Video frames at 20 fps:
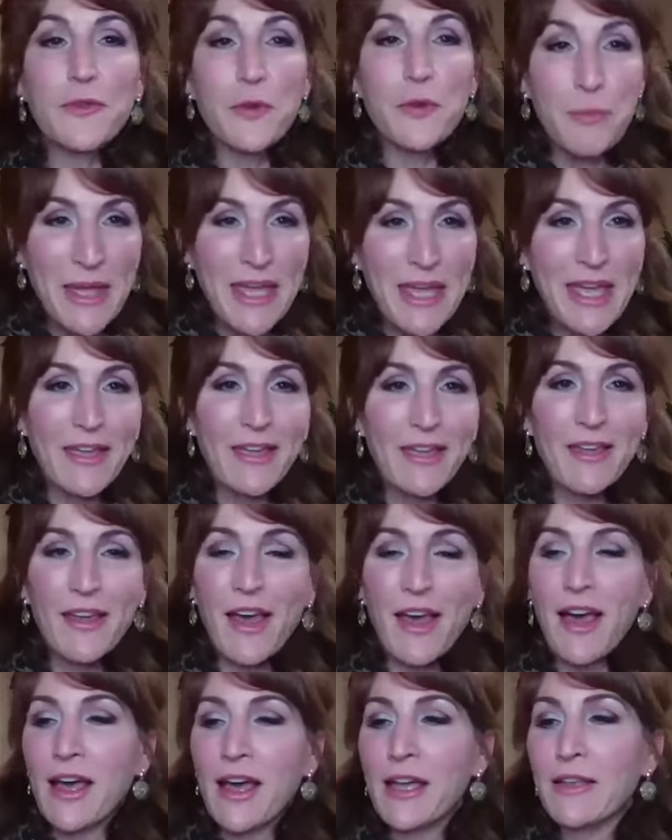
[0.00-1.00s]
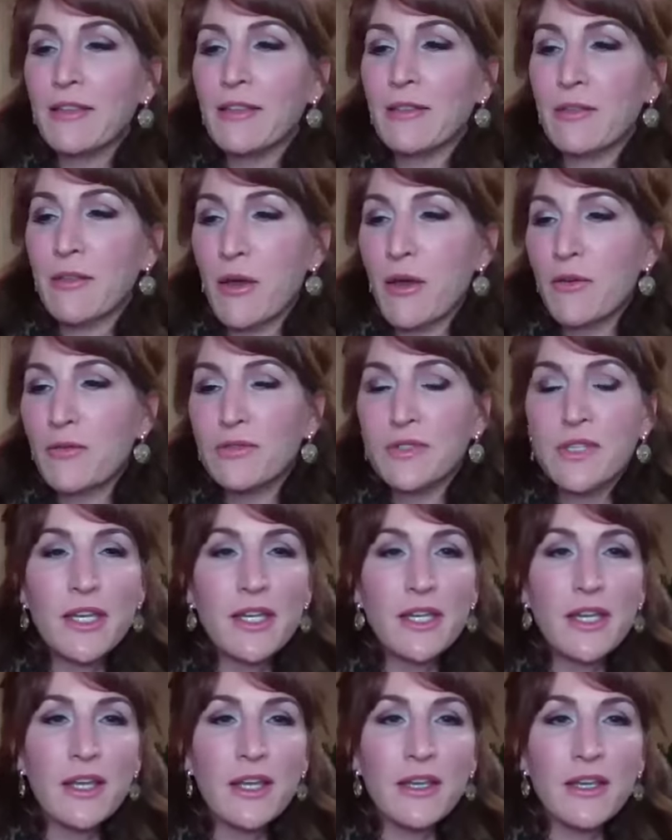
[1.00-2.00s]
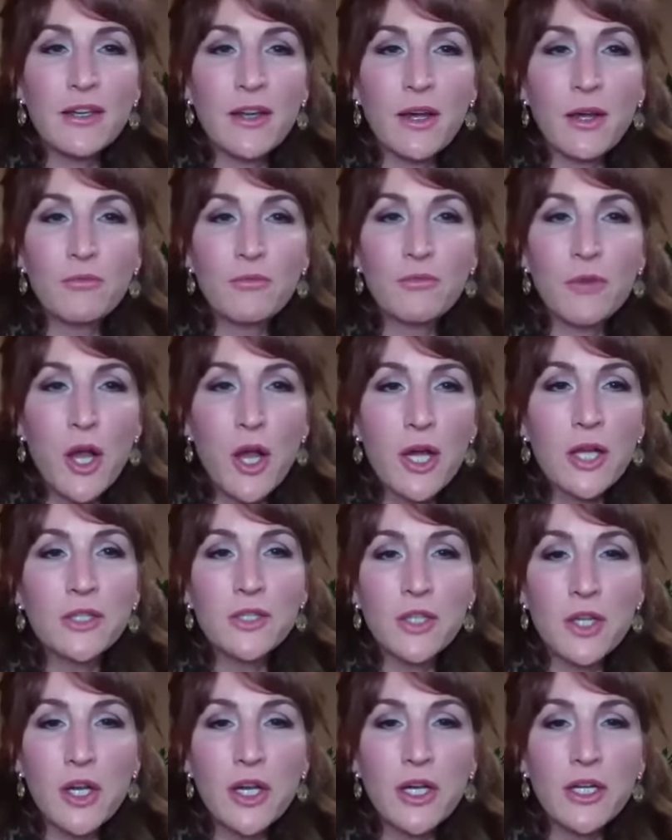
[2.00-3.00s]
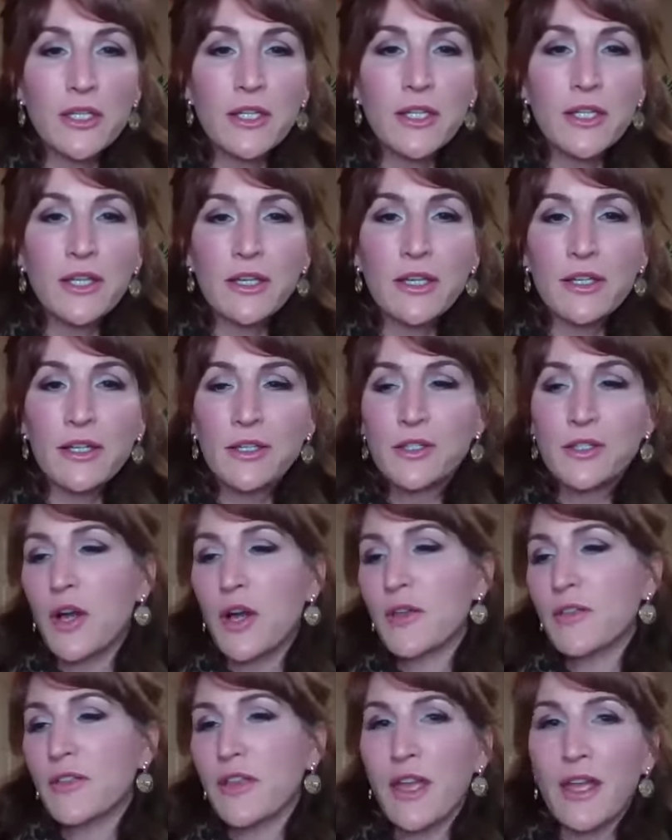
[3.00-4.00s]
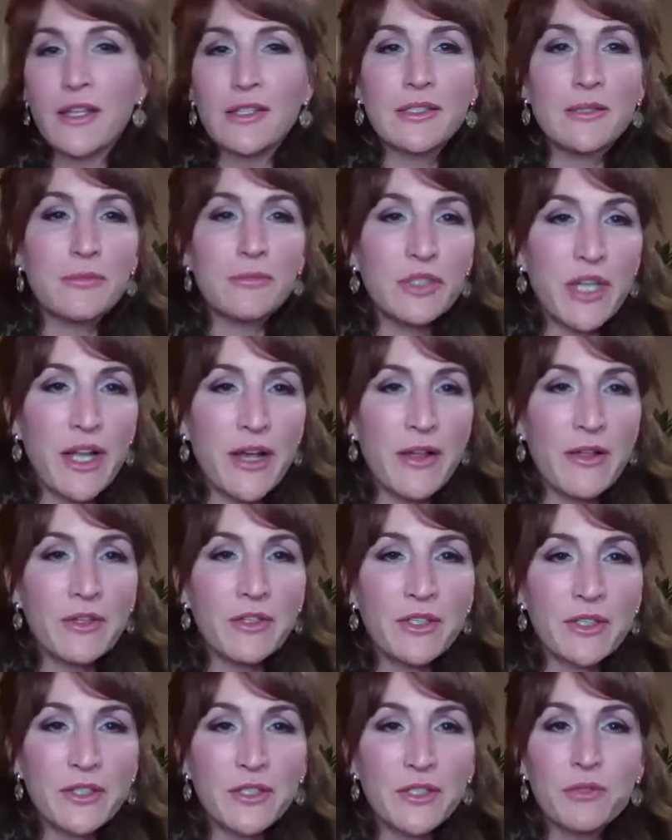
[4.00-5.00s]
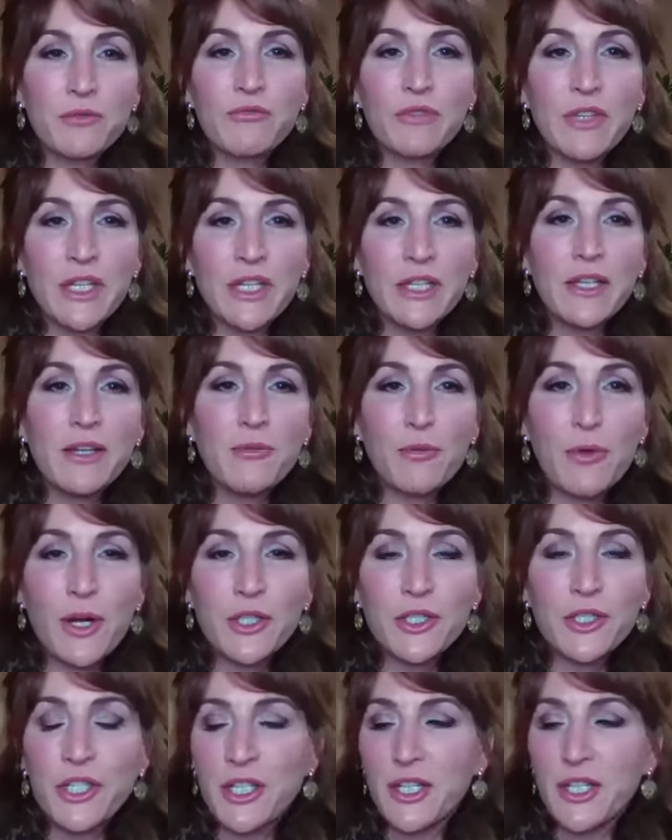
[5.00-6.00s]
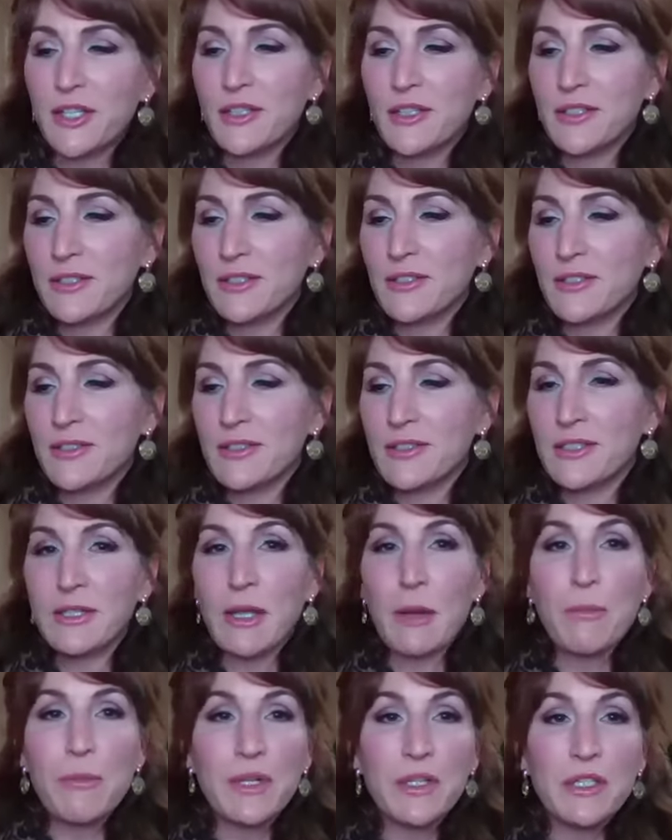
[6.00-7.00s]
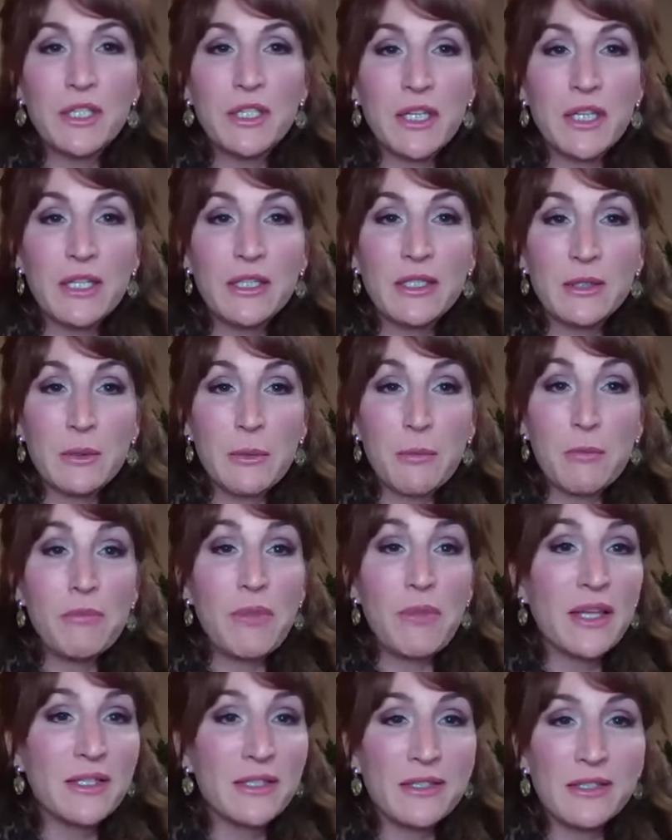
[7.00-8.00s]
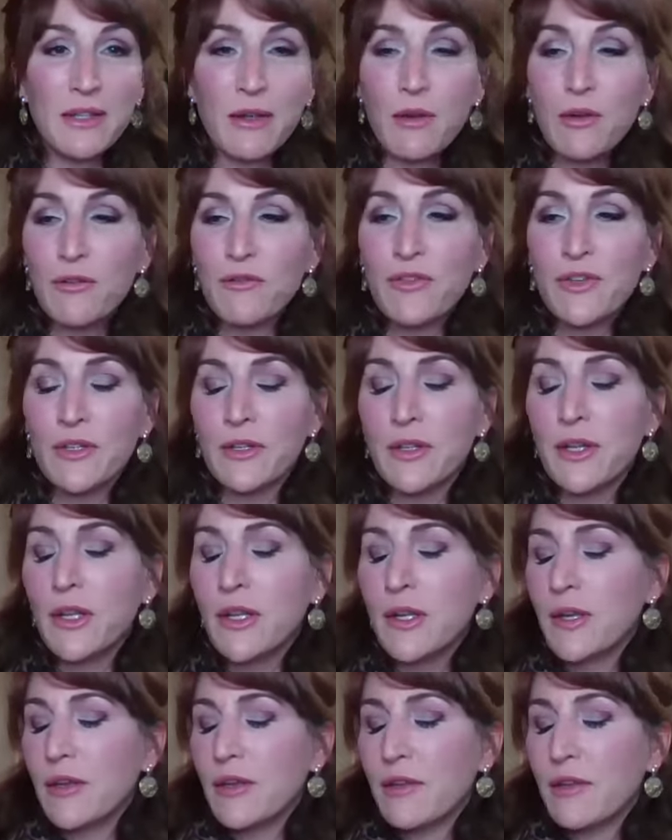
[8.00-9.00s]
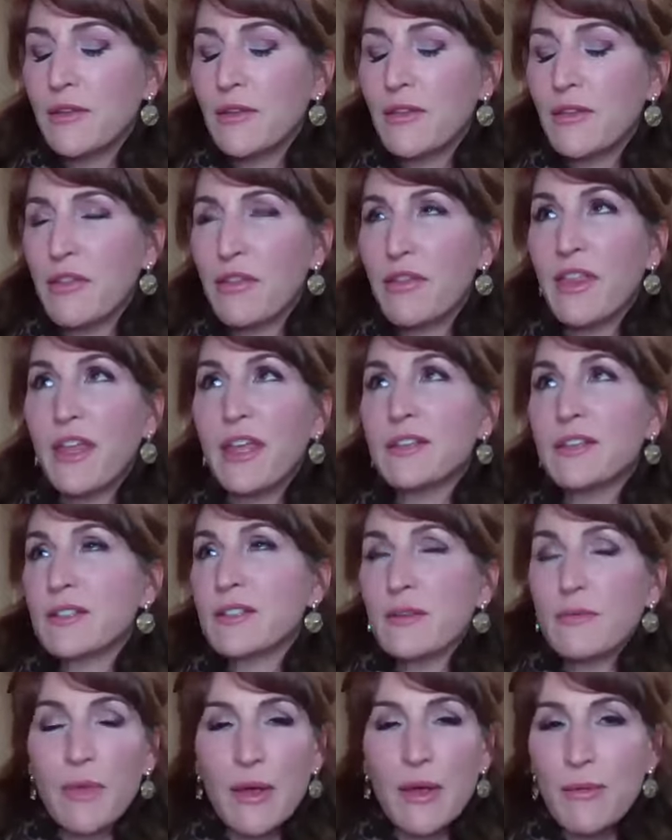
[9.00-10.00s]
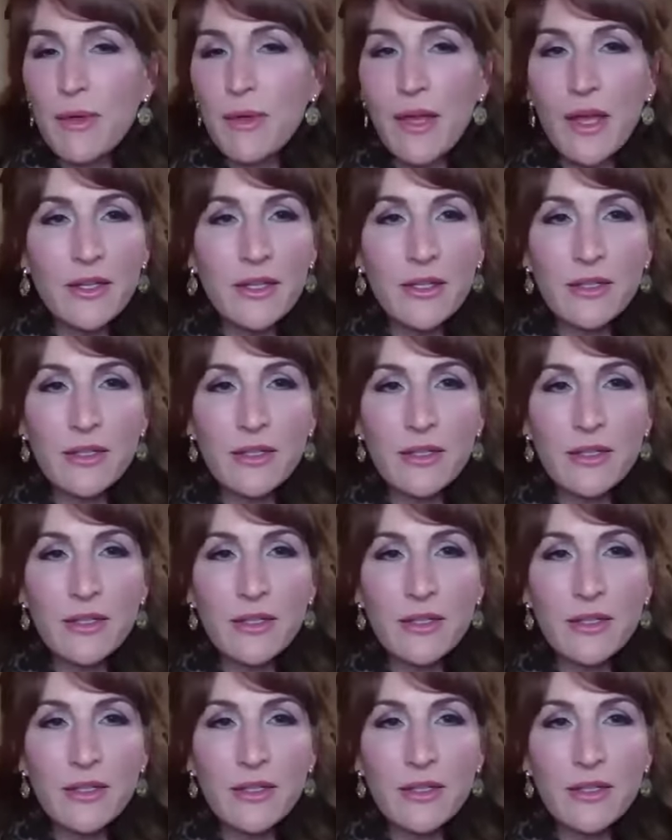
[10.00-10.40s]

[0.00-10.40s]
for me, I love taking a raw dog and a dog that has some challenges and really watching it step into its best self and things that maybe